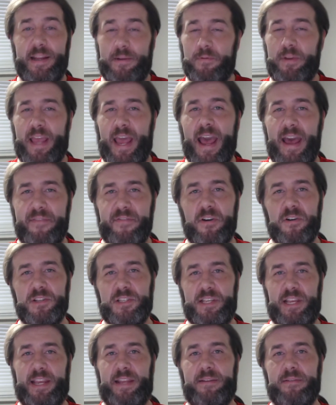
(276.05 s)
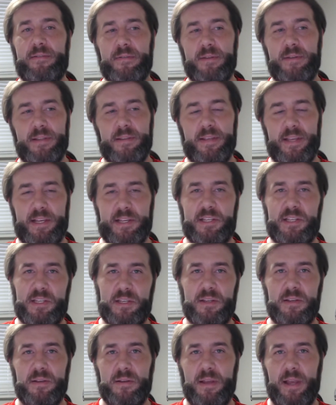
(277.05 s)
and we have all seen this,